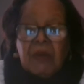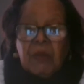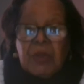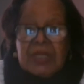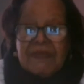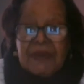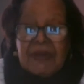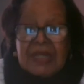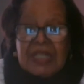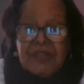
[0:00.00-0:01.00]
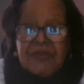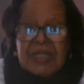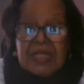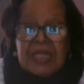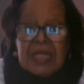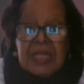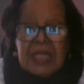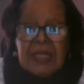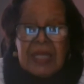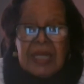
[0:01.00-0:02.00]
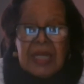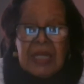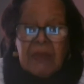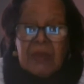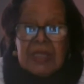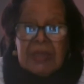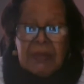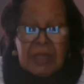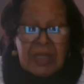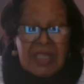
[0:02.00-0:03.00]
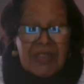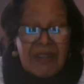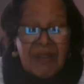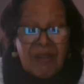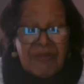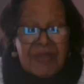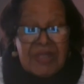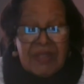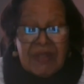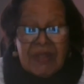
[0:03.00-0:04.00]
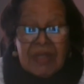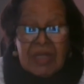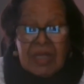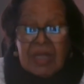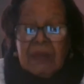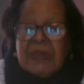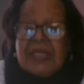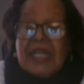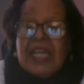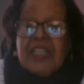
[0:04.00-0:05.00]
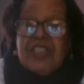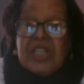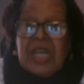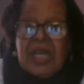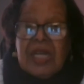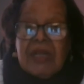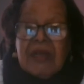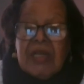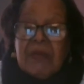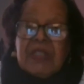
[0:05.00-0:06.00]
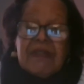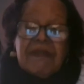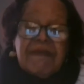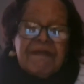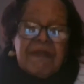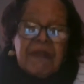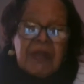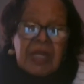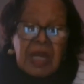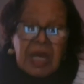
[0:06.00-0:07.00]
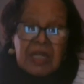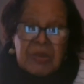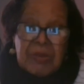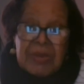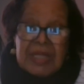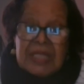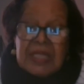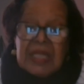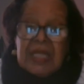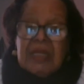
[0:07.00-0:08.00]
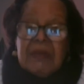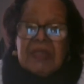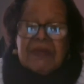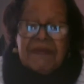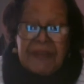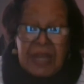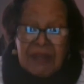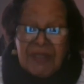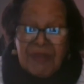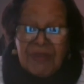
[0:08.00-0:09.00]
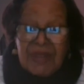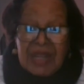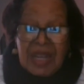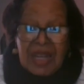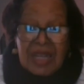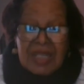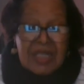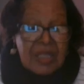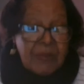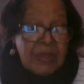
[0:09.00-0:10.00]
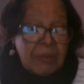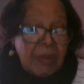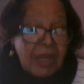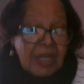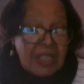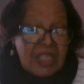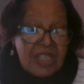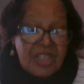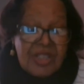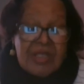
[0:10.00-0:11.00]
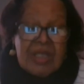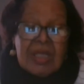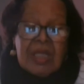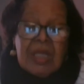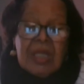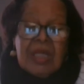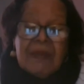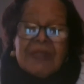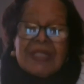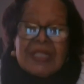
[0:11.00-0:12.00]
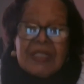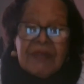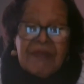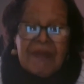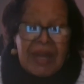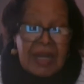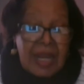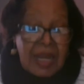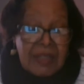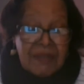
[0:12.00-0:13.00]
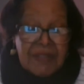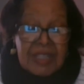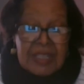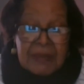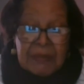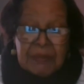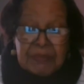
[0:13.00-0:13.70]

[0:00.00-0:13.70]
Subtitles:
was very interesting in that he was a military officer, he was an educator, he was a college president, he was the founder of a college, he was a politician, he was a civil rights activist,